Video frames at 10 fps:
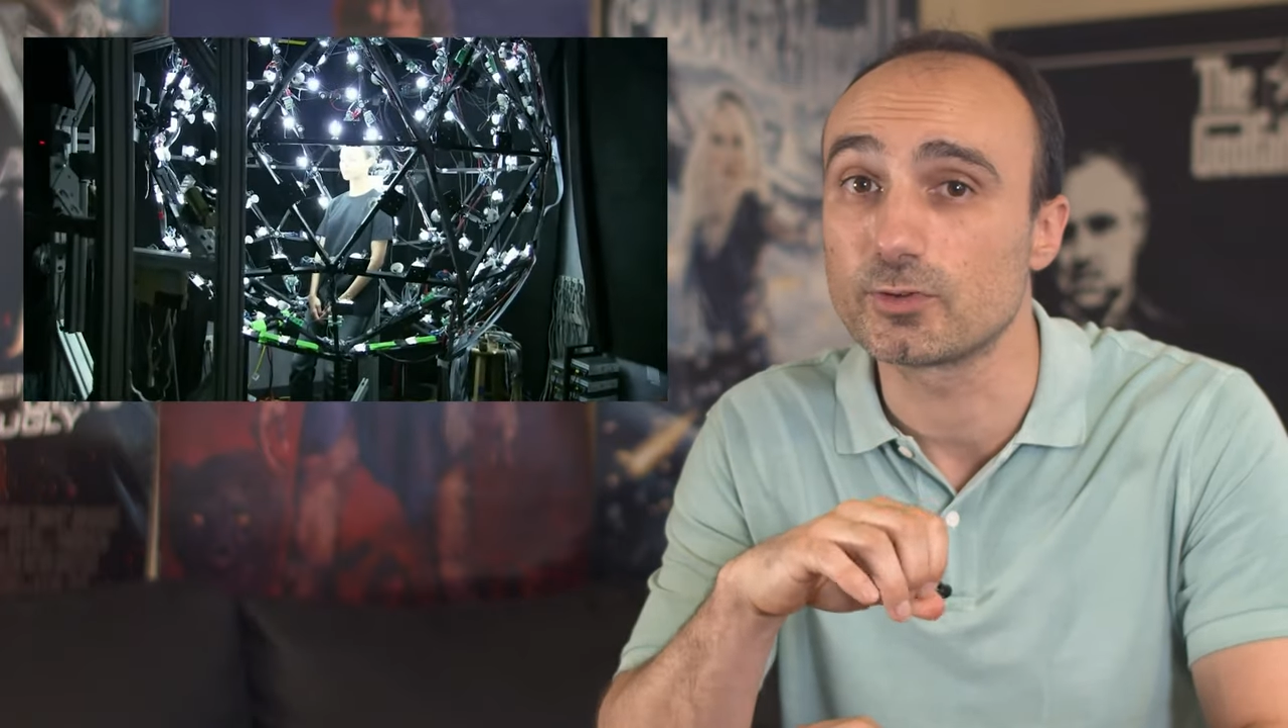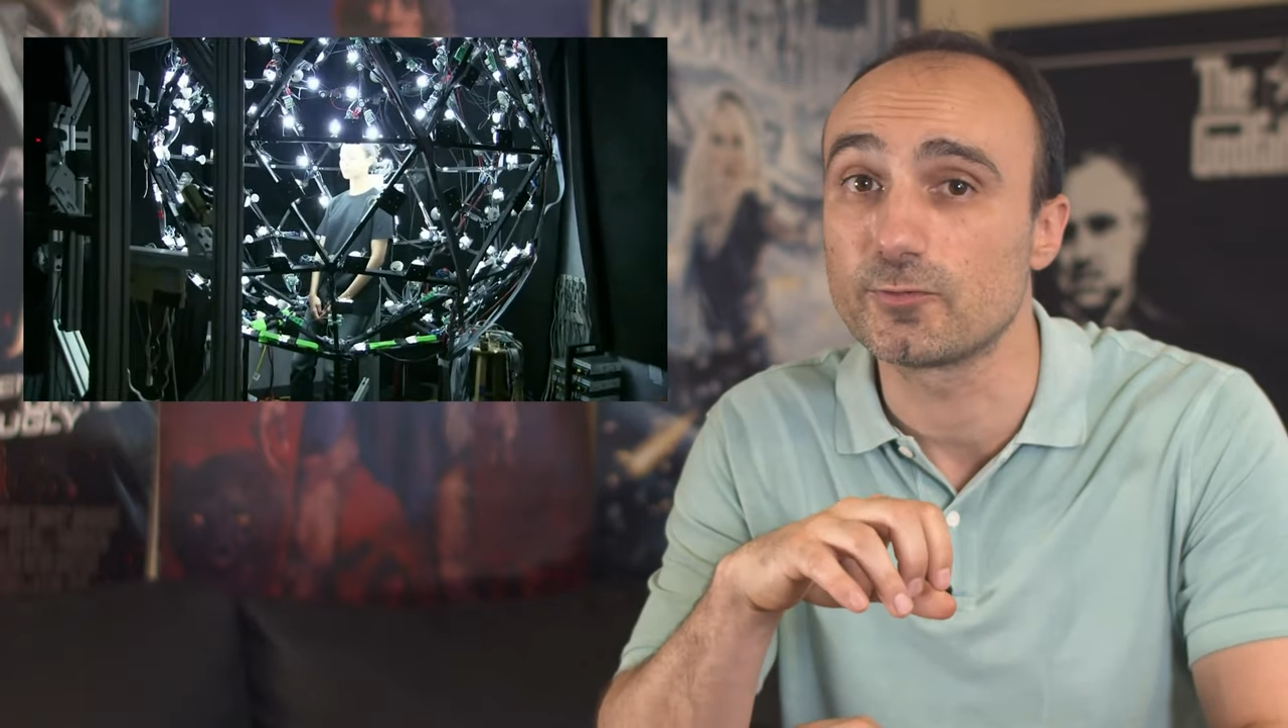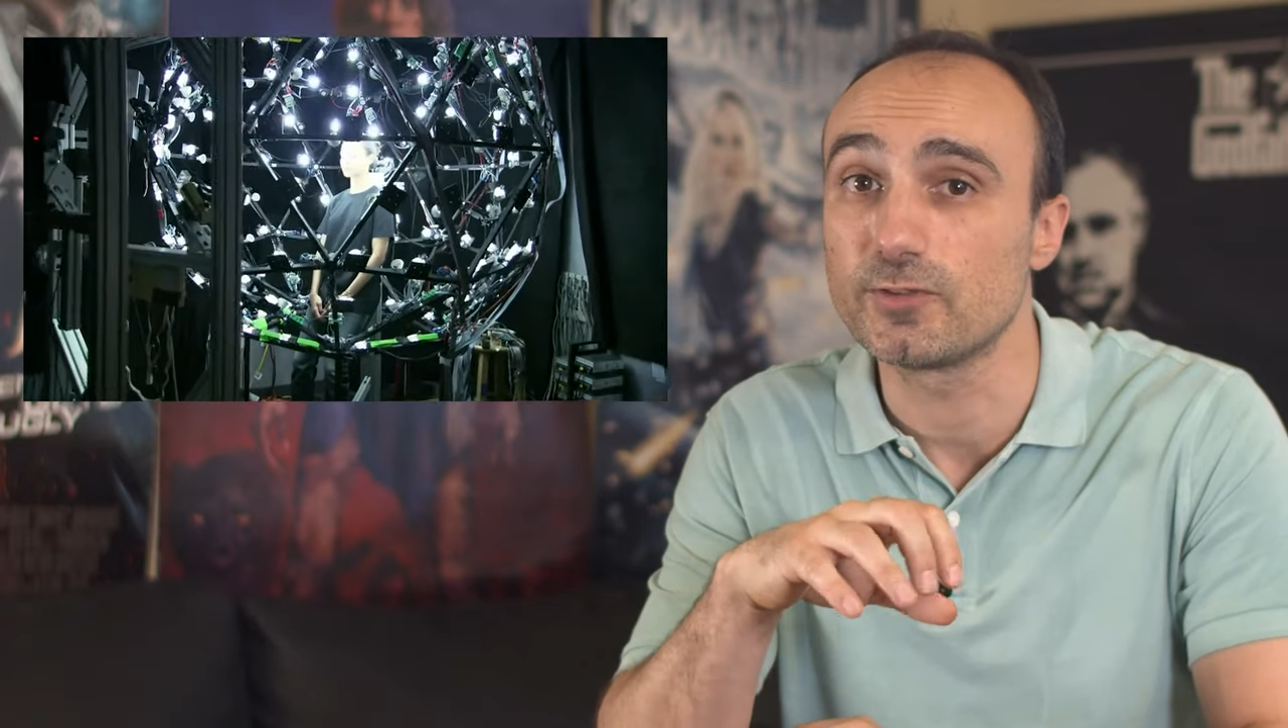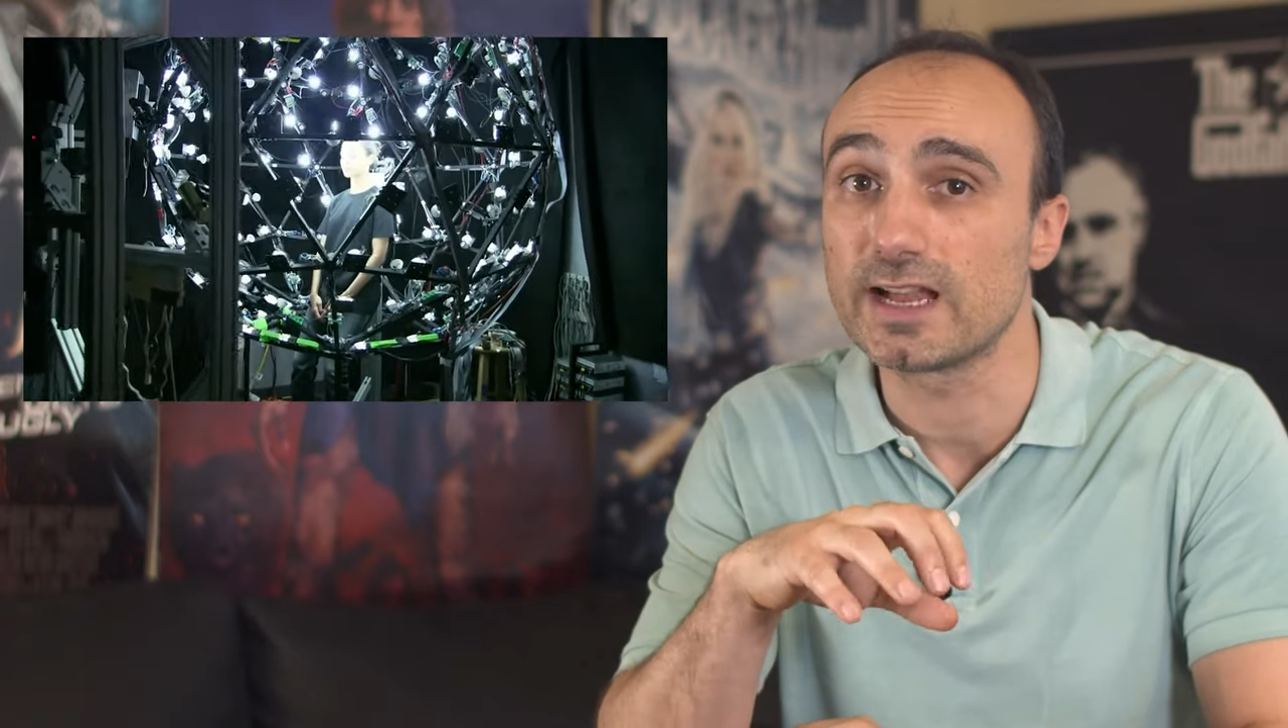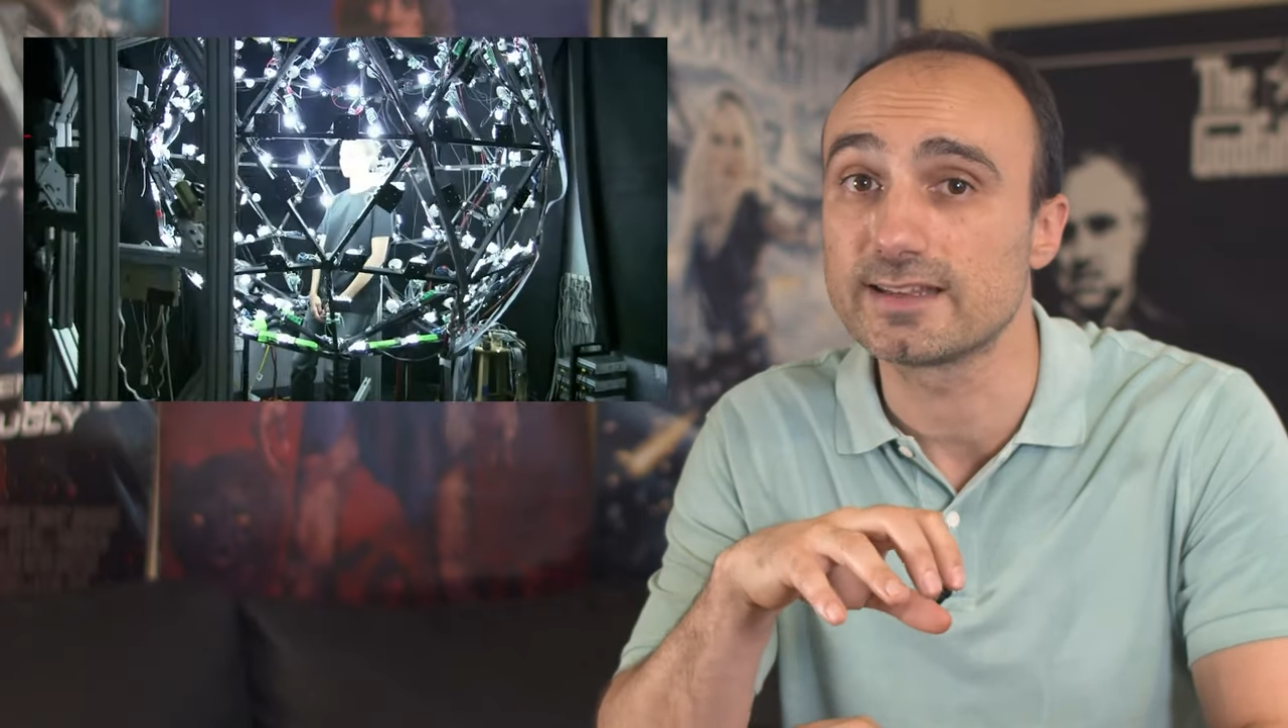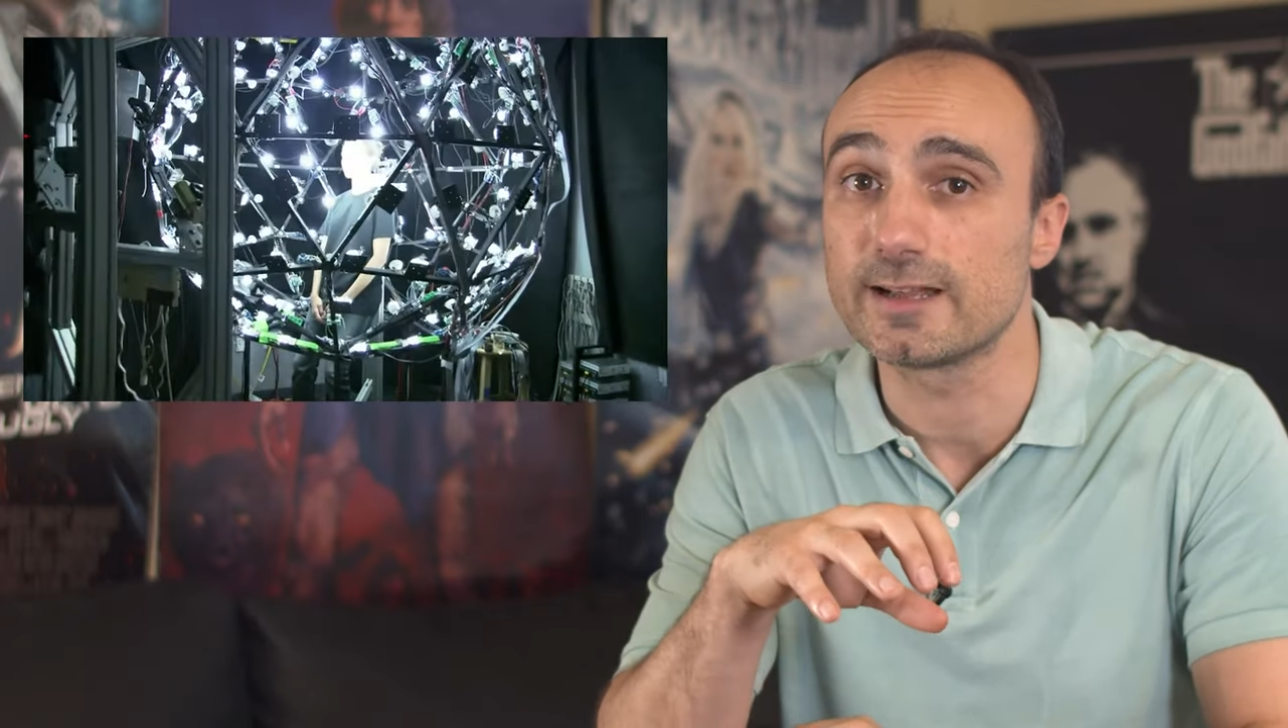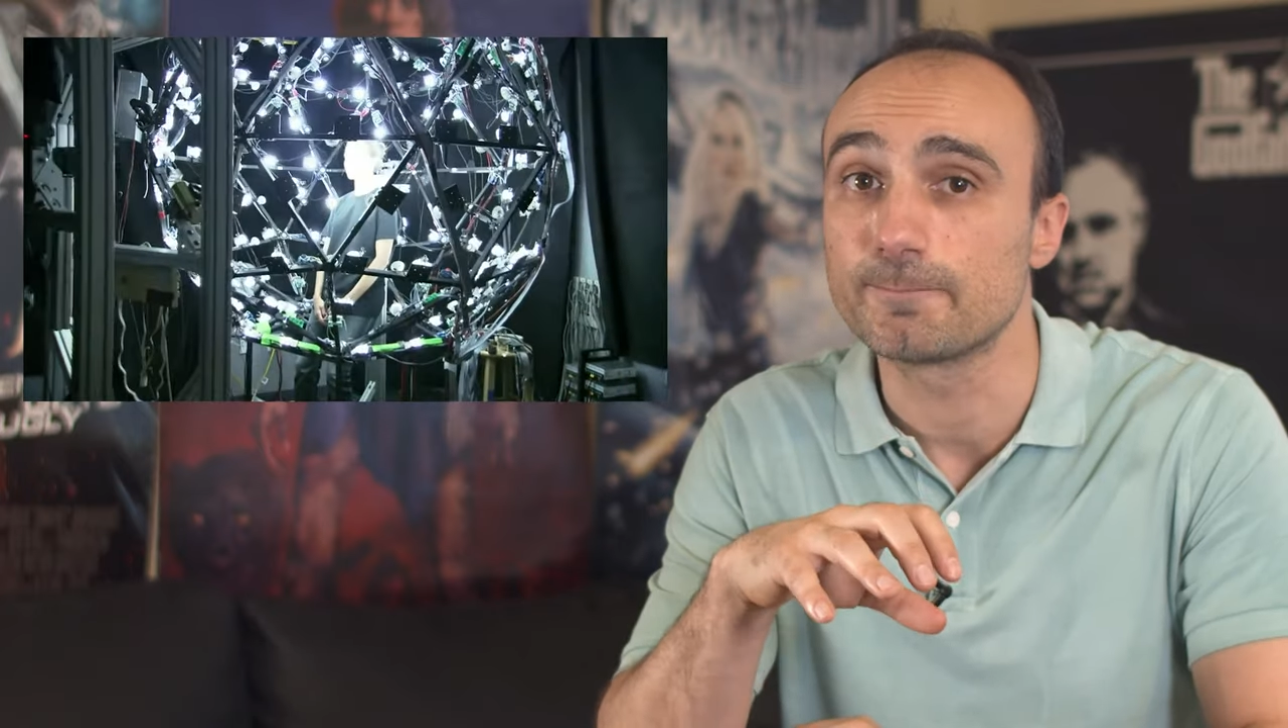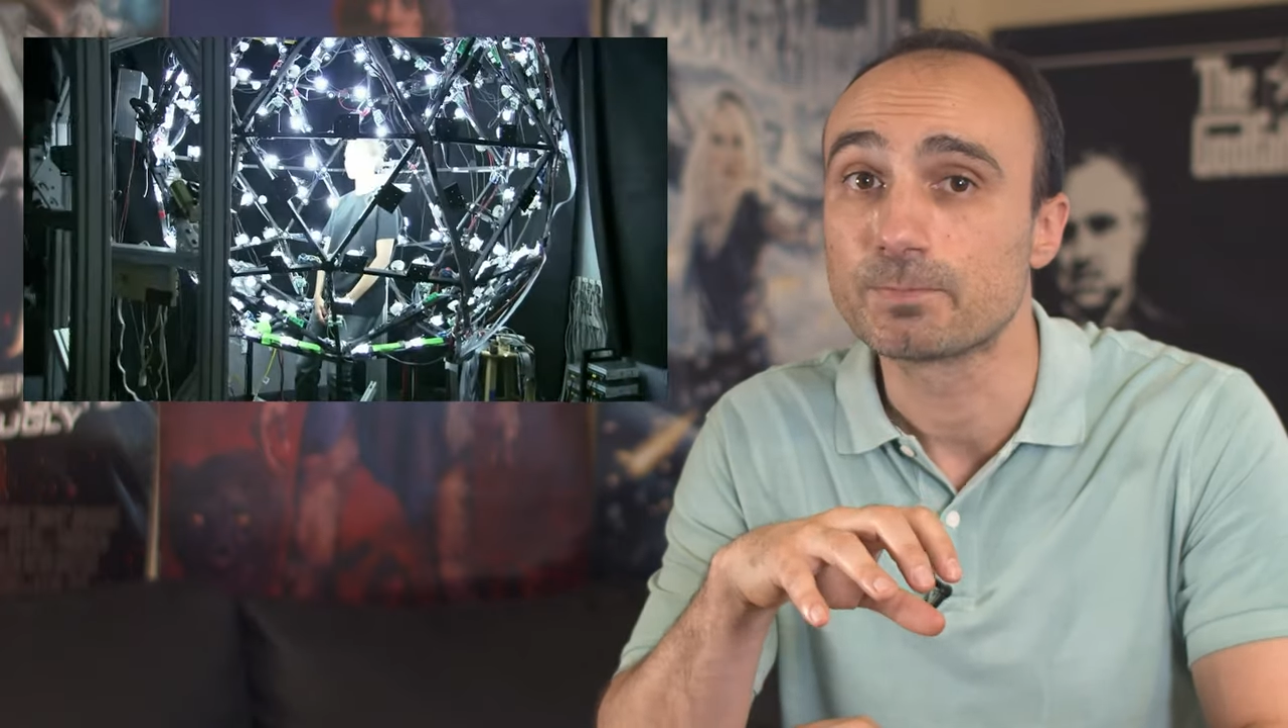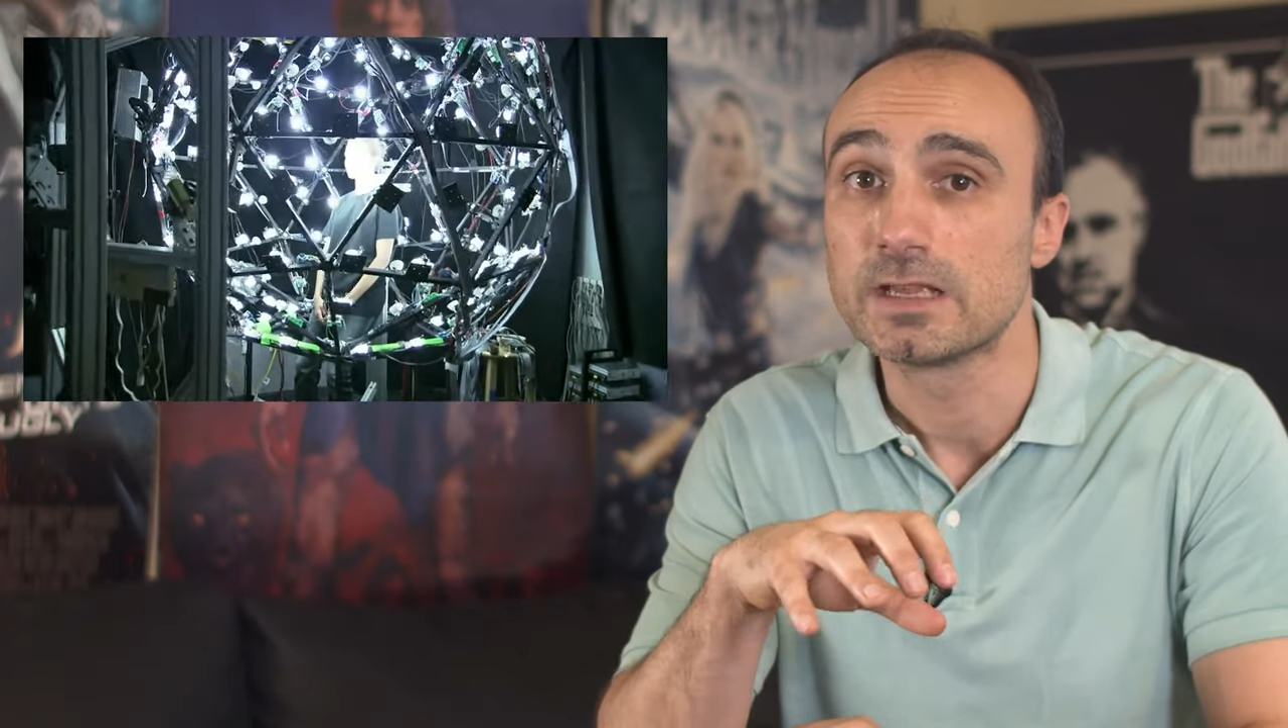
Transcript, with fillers: was the fact that